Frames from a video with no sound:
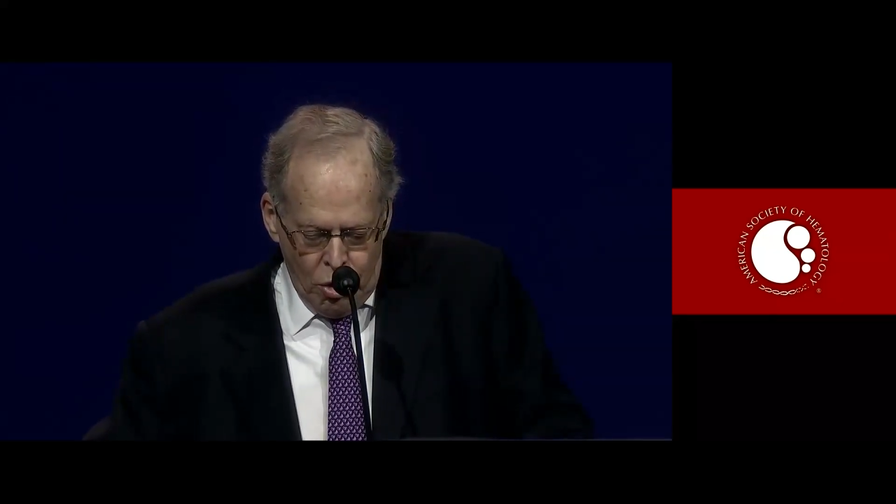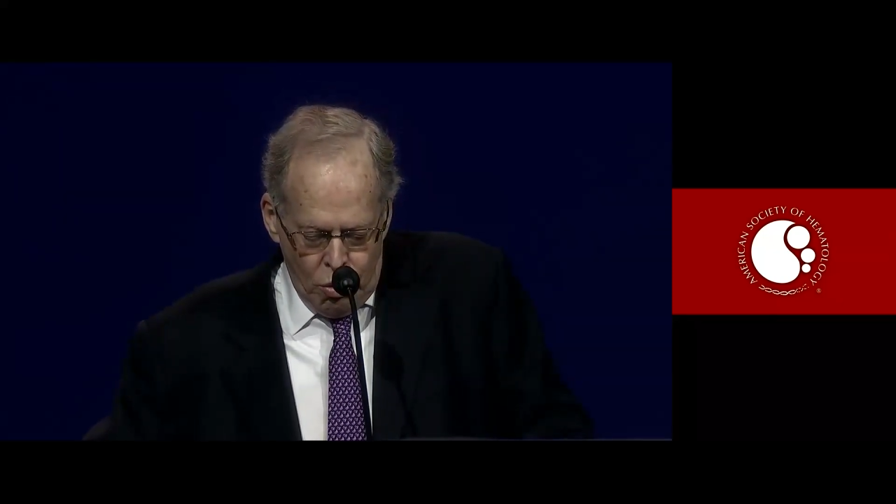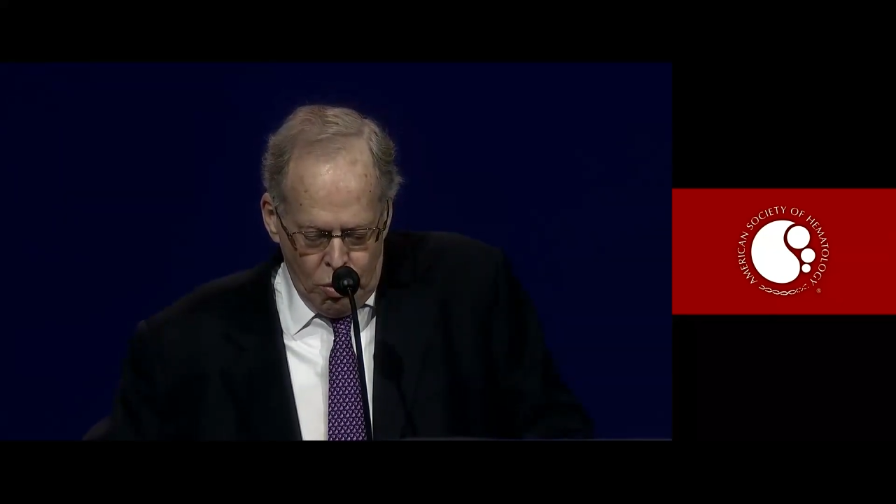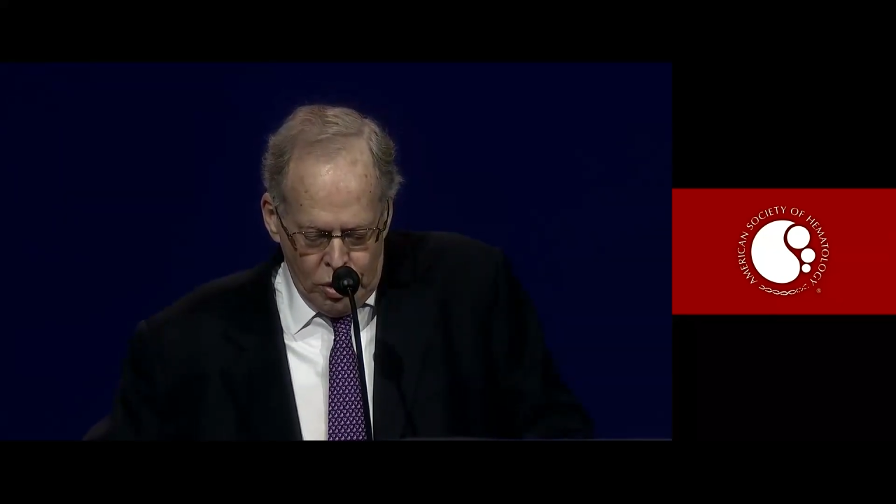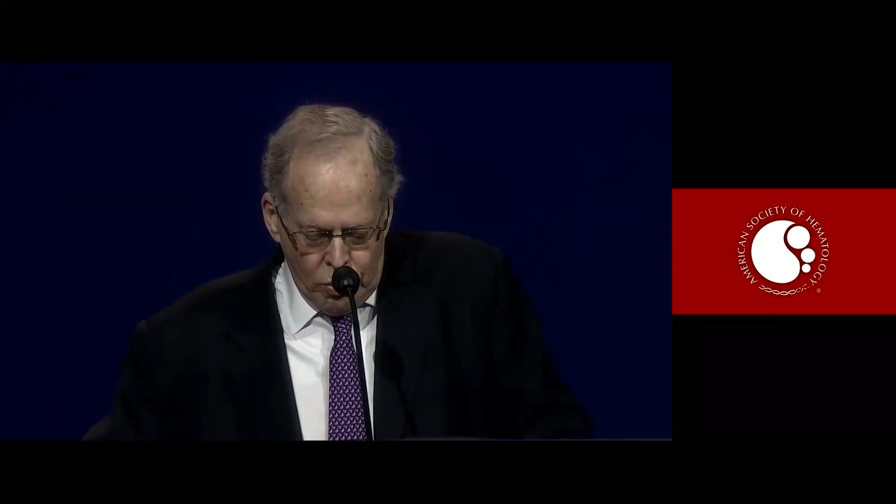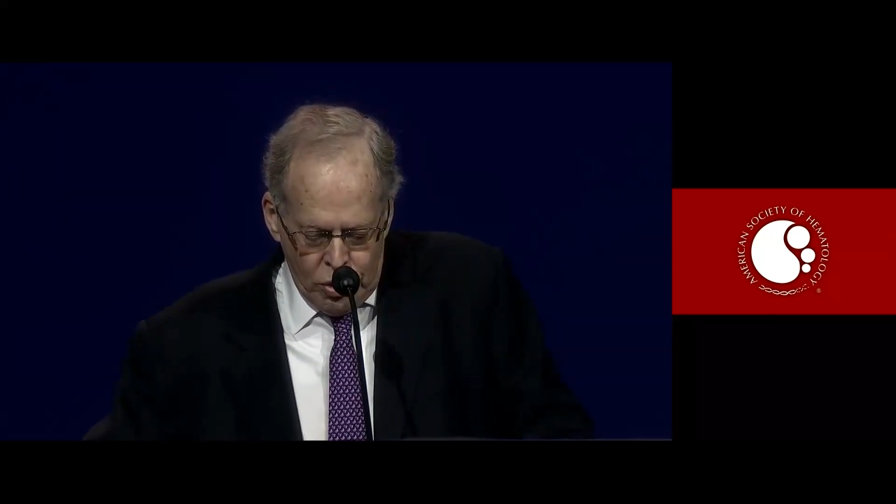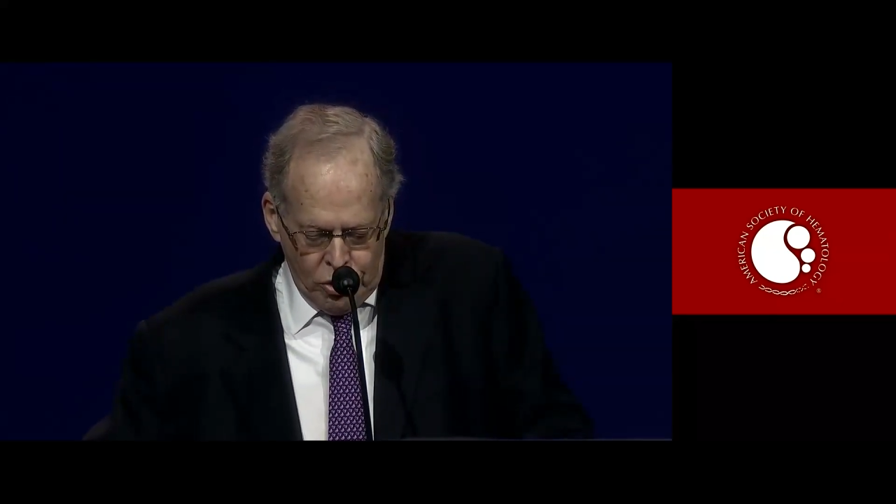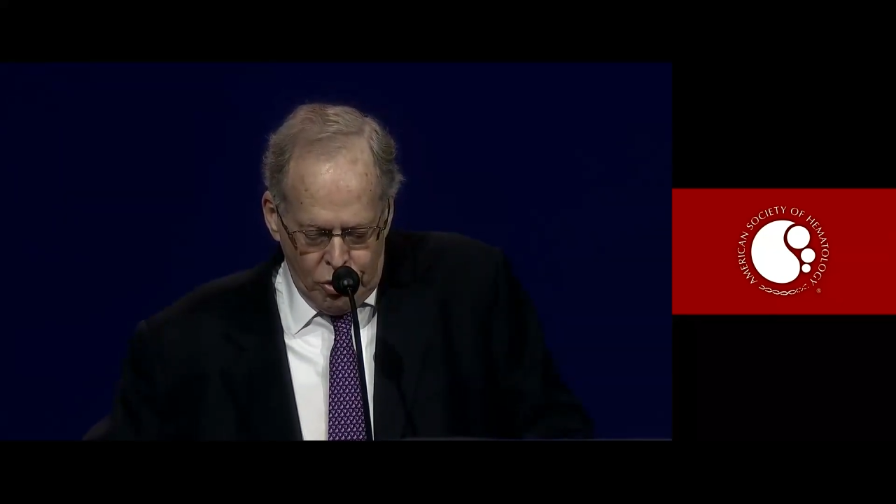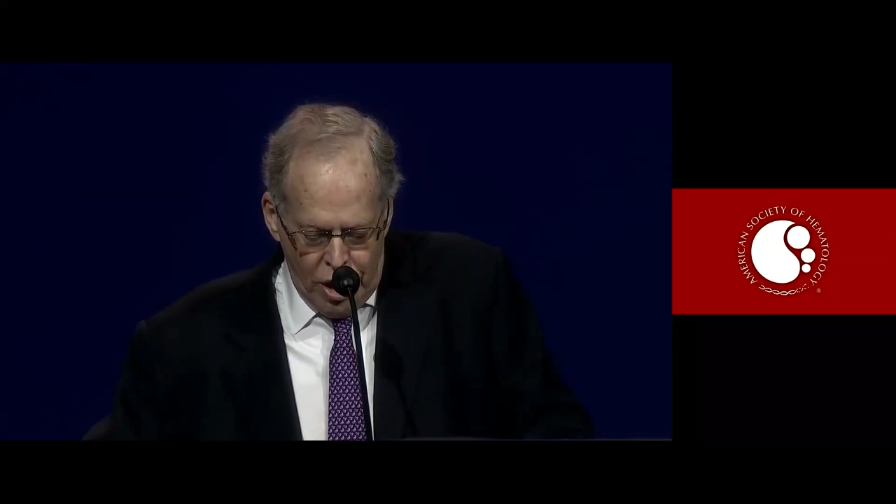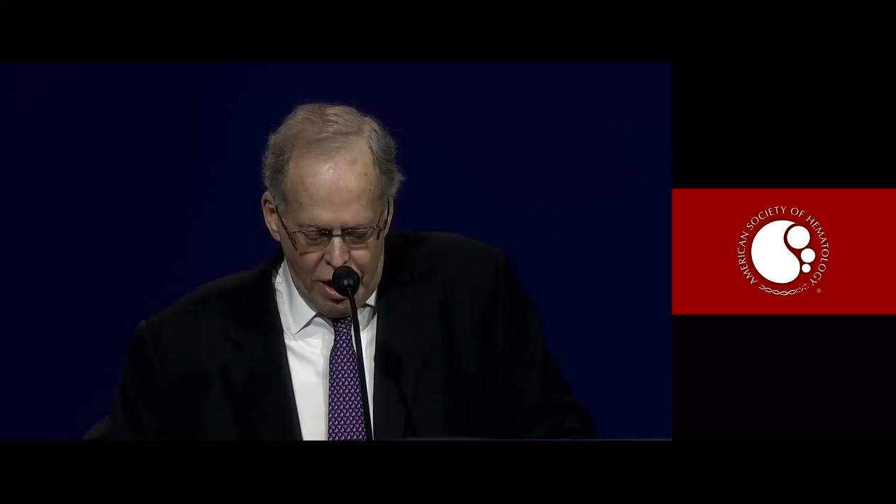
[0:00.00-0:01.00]
one
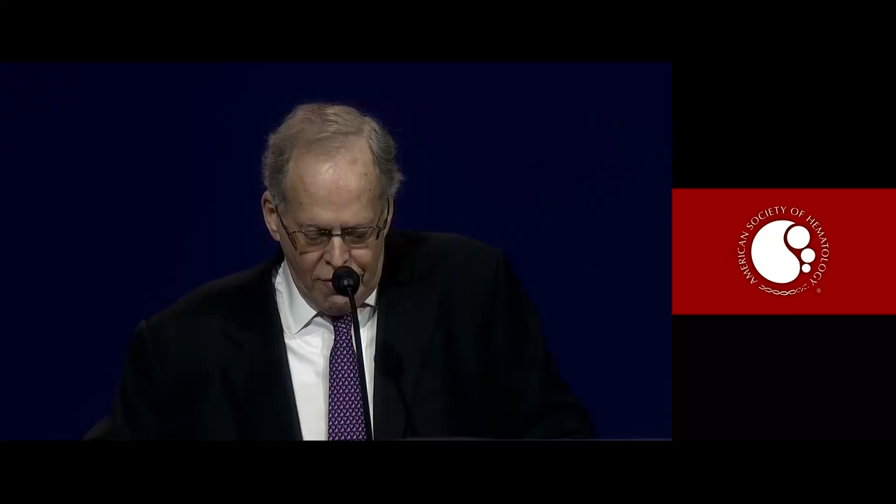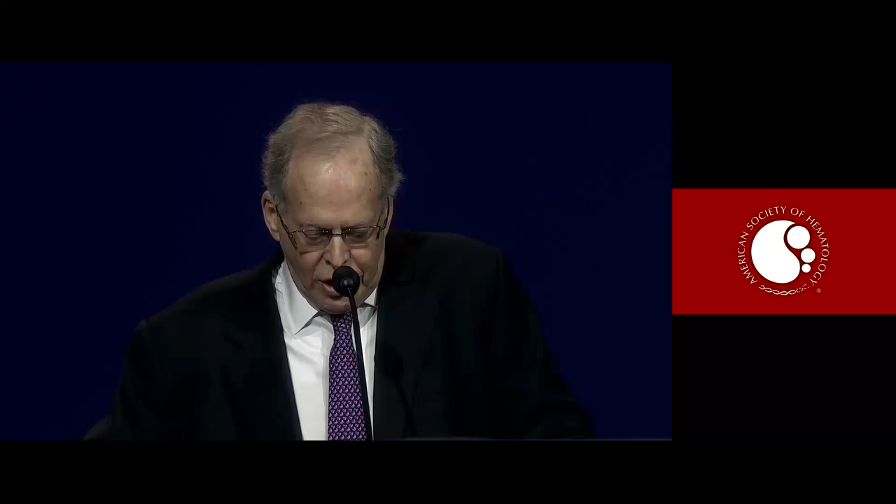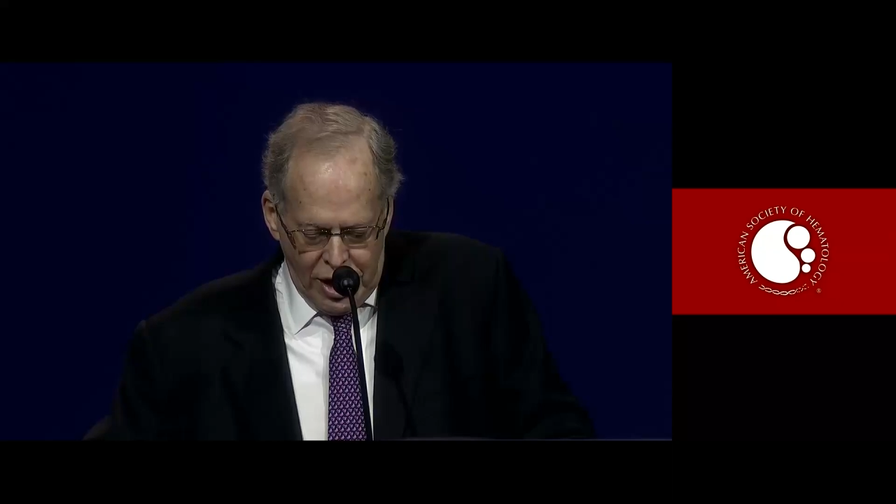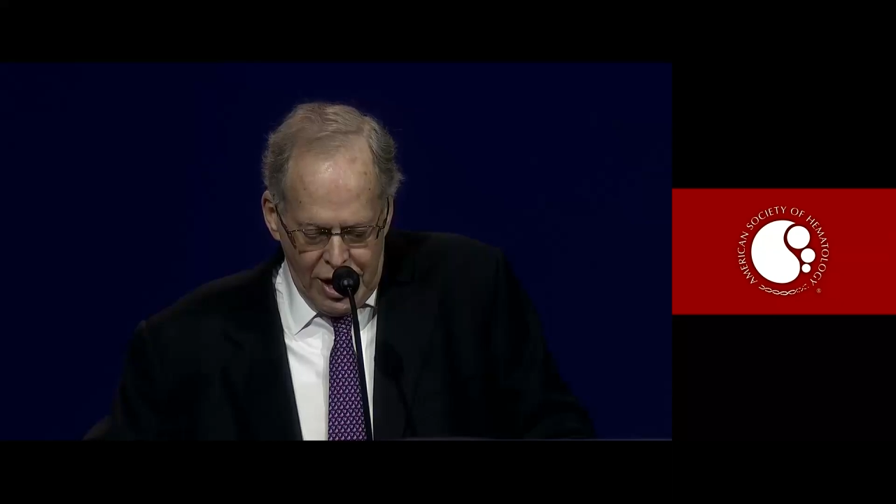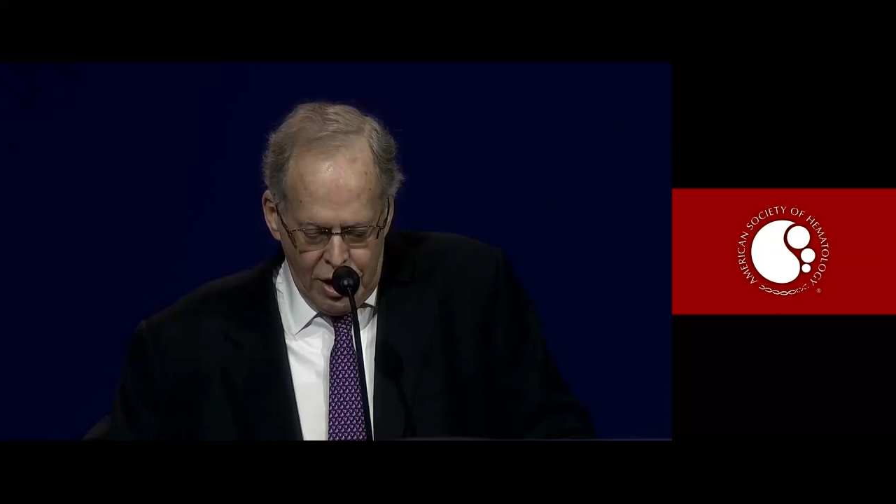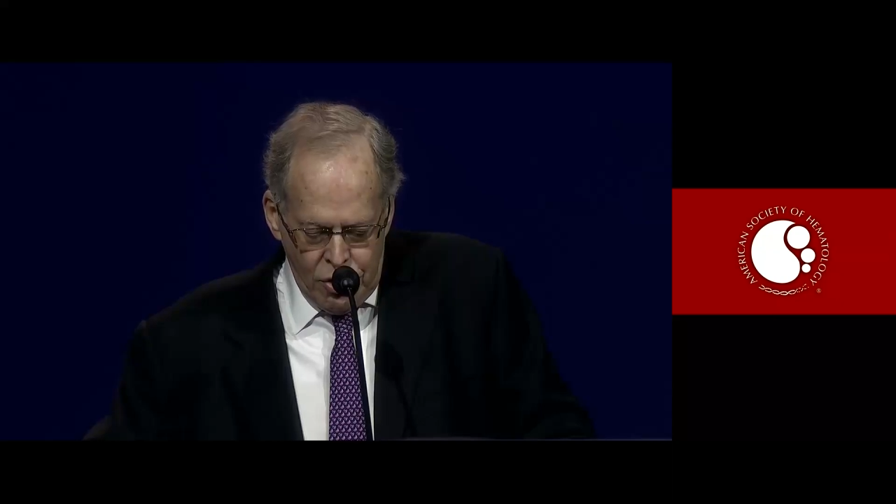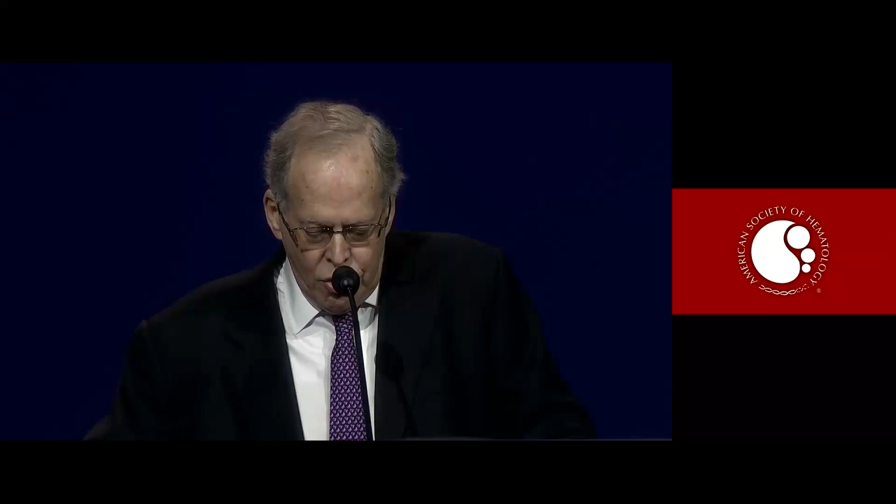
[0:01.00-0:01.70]
was to have a can